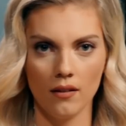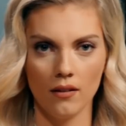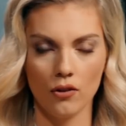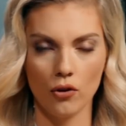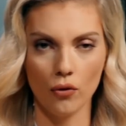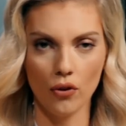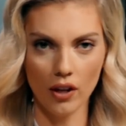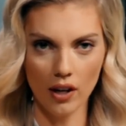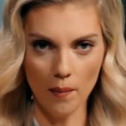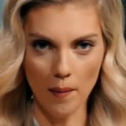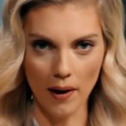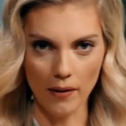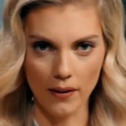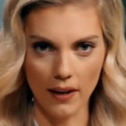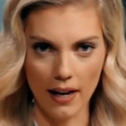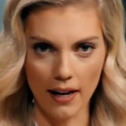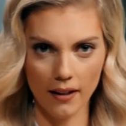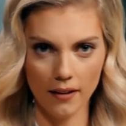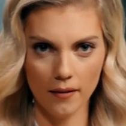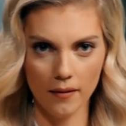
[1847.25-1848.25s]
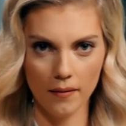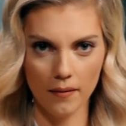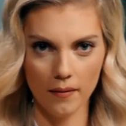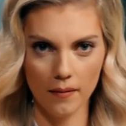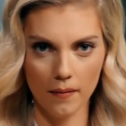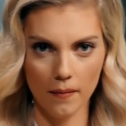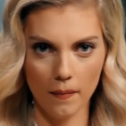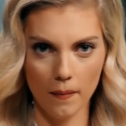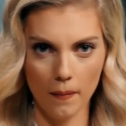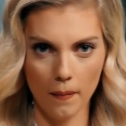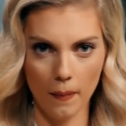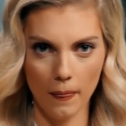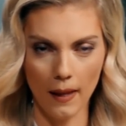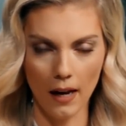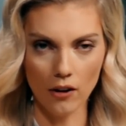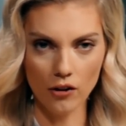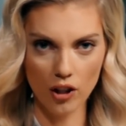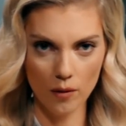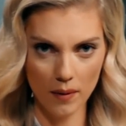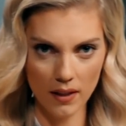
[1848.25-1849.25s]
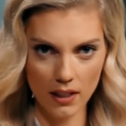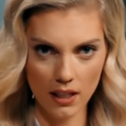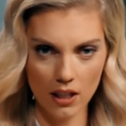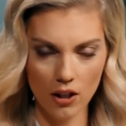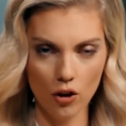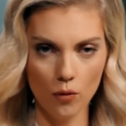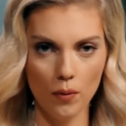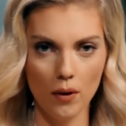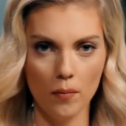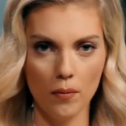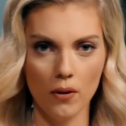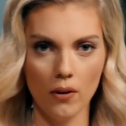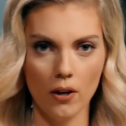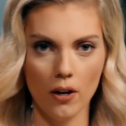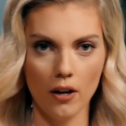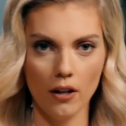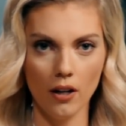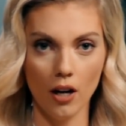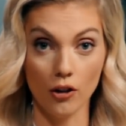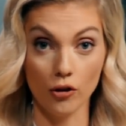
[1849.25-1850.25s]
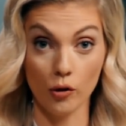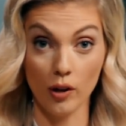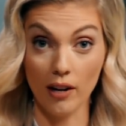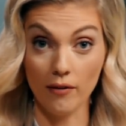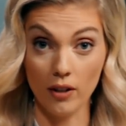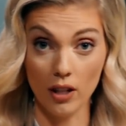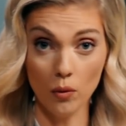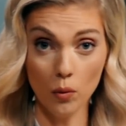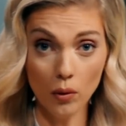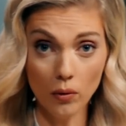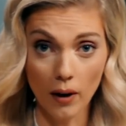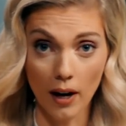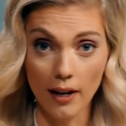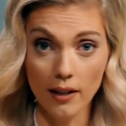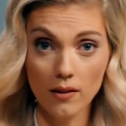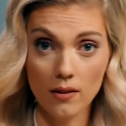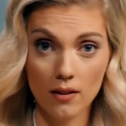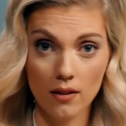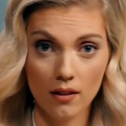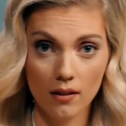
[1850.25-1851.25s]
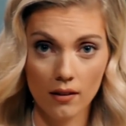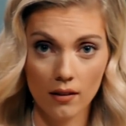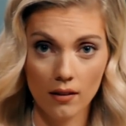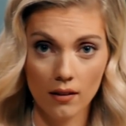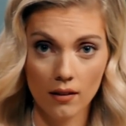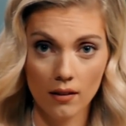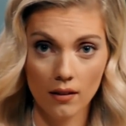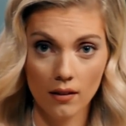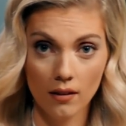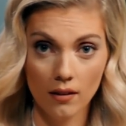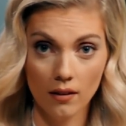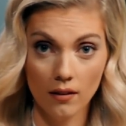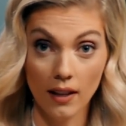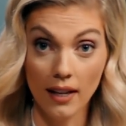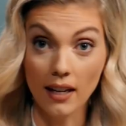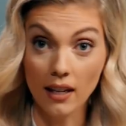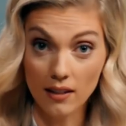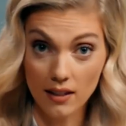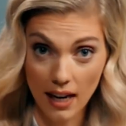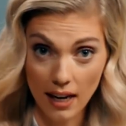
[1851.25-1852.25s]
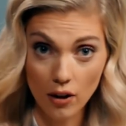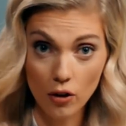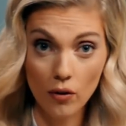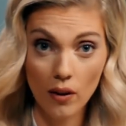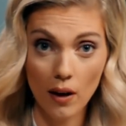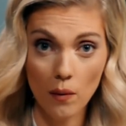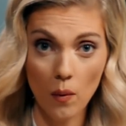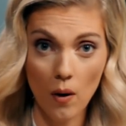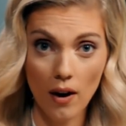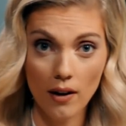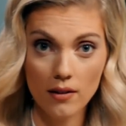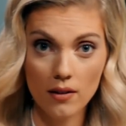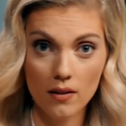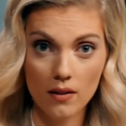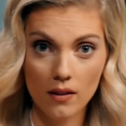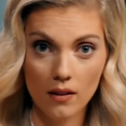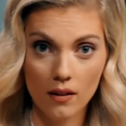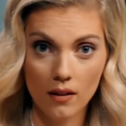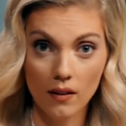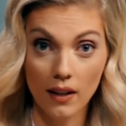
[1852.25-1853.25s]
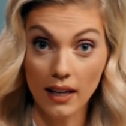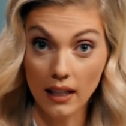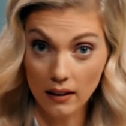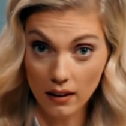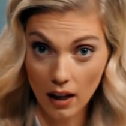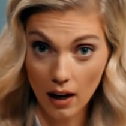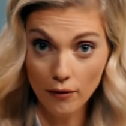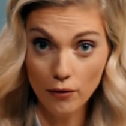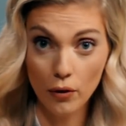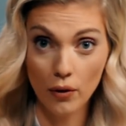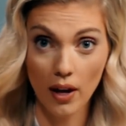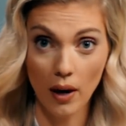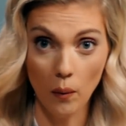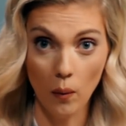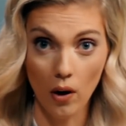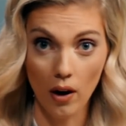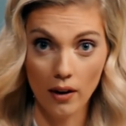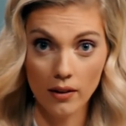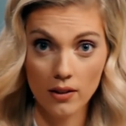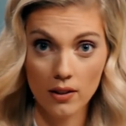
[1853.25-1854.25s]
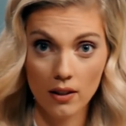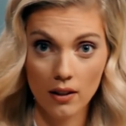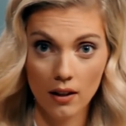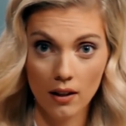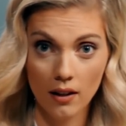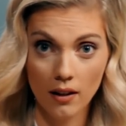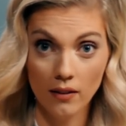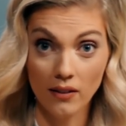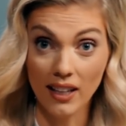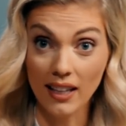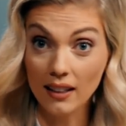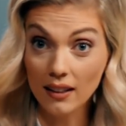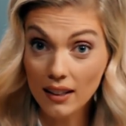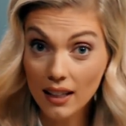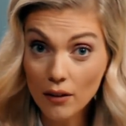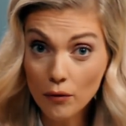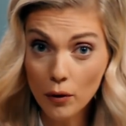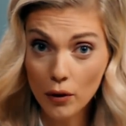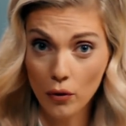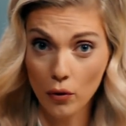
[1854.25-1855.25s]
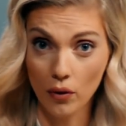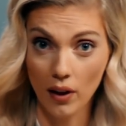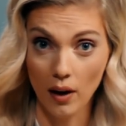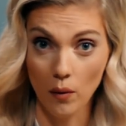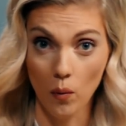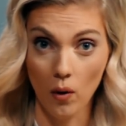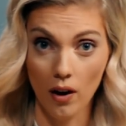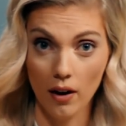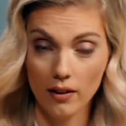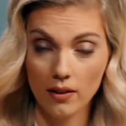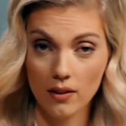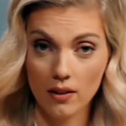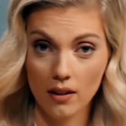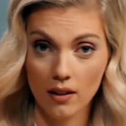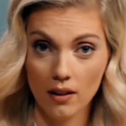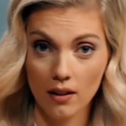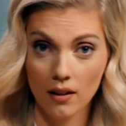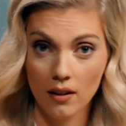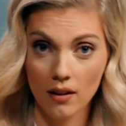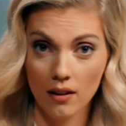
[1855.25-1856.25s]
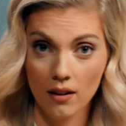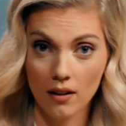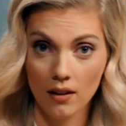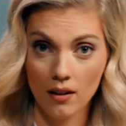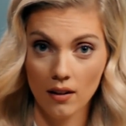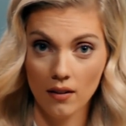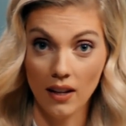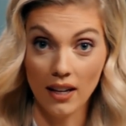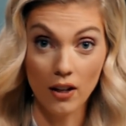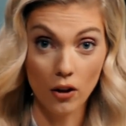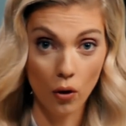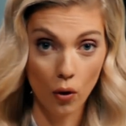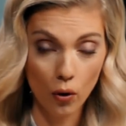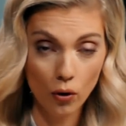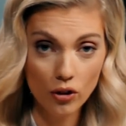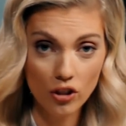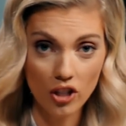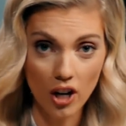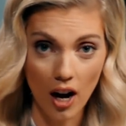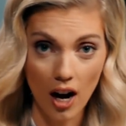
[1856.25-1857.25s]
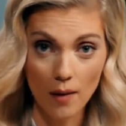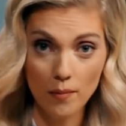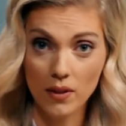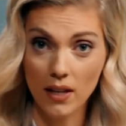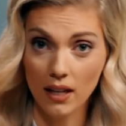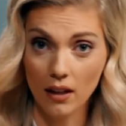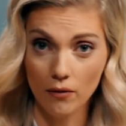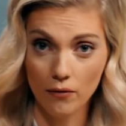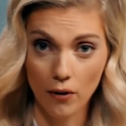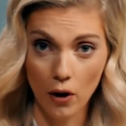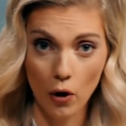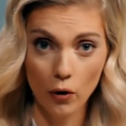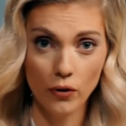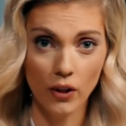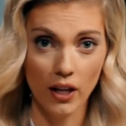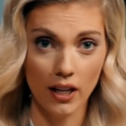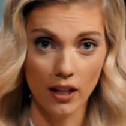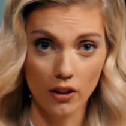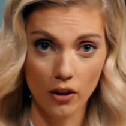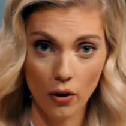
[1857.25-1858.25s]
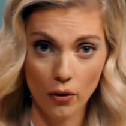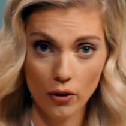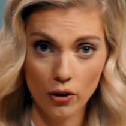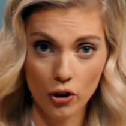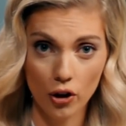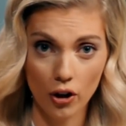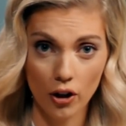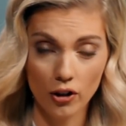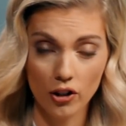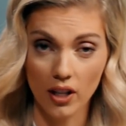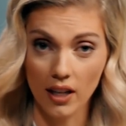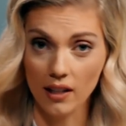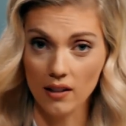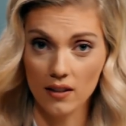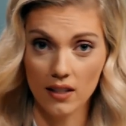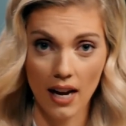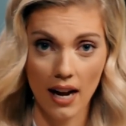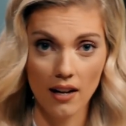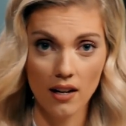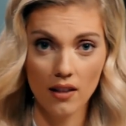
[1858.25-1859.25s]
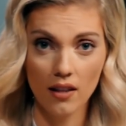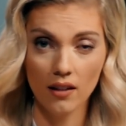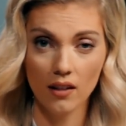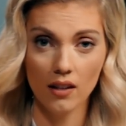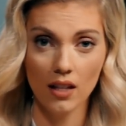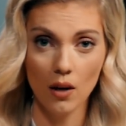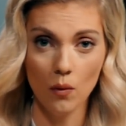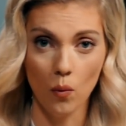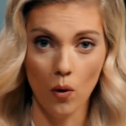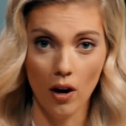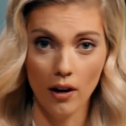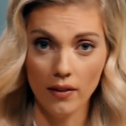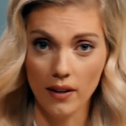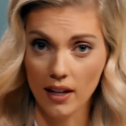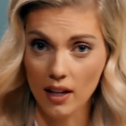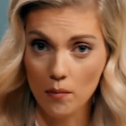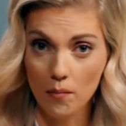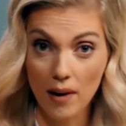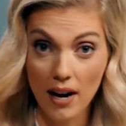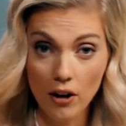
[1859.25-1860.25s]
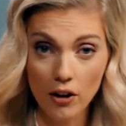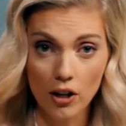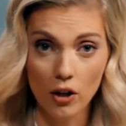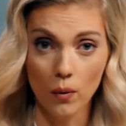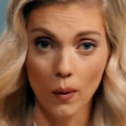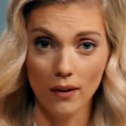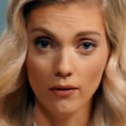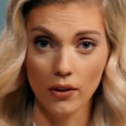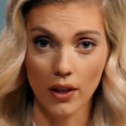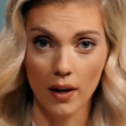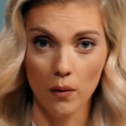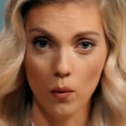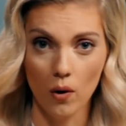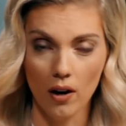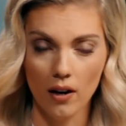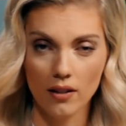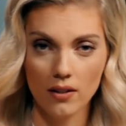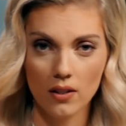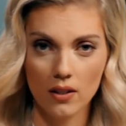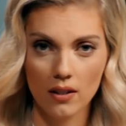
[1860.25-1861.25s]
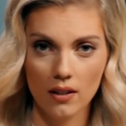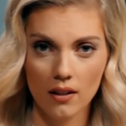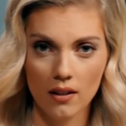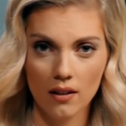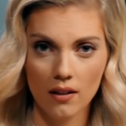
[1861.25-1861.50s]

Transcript: So think about that. L G B T Q people in our country have equal rights. They can date who they want. They can love who they want. They can live with who they want. They can hold jobs. They can vote. They can go to church. They can say anything that they want. They can marry whoever they want.